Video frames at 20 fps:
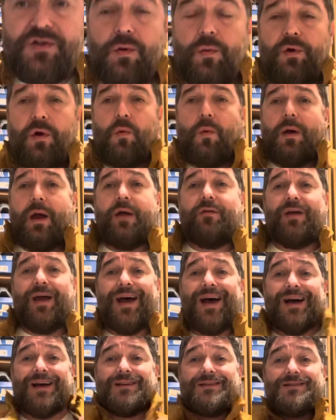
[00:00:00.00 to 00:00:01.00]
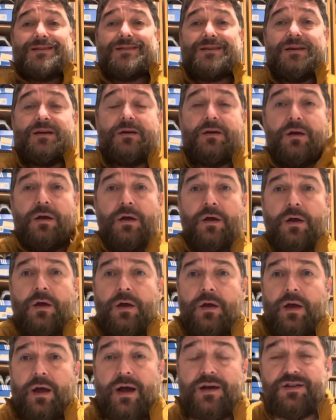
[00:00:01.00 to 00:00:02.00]
want to wear it as
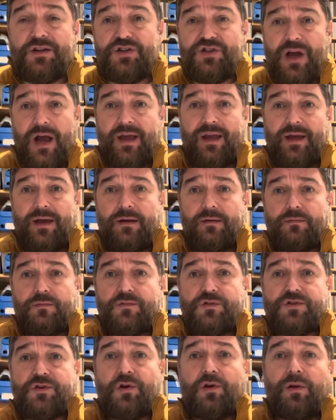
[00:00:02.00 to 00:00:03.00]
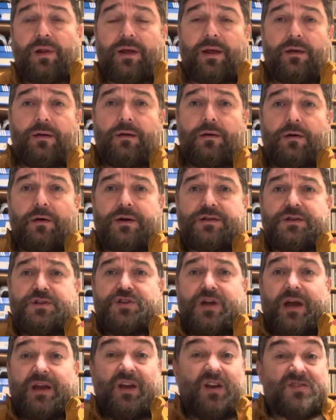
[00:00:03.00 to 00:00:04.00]
a jacket, solely as a
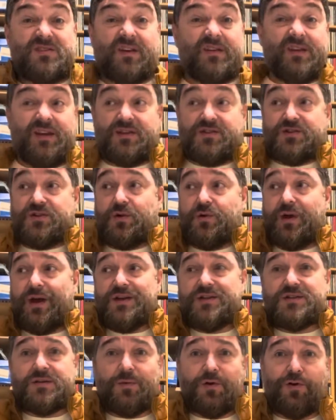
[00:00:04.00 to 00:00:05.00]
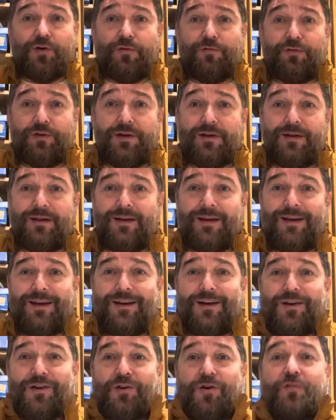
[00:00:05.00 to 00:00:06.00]
jacket, because I think it's too nice to be covering
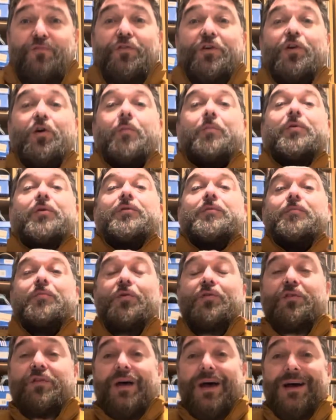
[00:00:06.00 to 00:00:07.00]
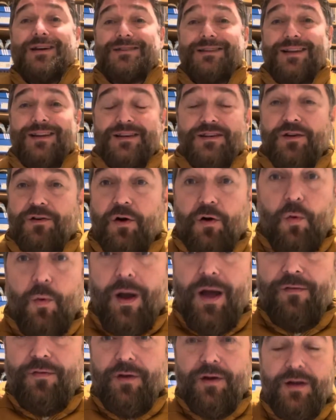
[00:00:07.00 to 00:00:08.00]
up under the Haslingden or
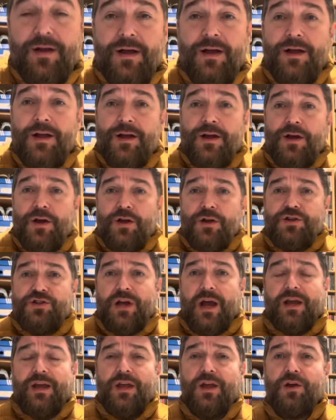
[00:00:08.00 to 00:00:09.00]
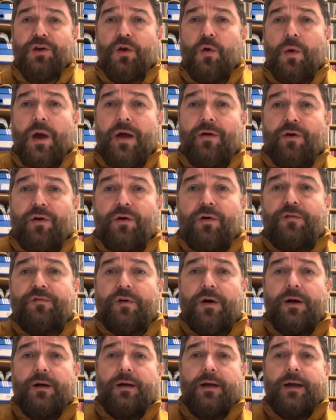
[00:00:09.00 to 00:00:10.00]
whatever jacket you're going to wear it
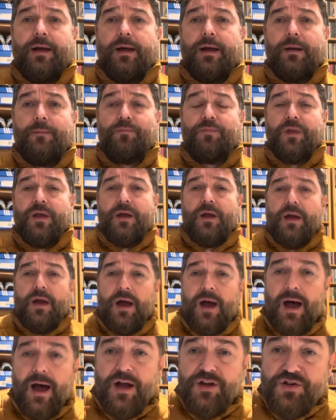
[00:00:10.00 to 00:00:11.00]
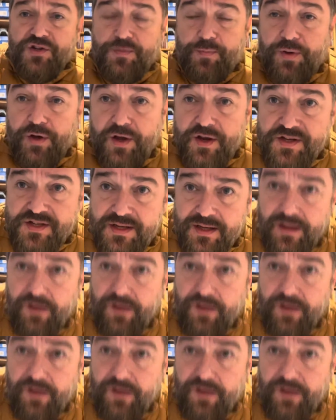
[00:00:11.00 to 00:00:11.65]
over. I just personally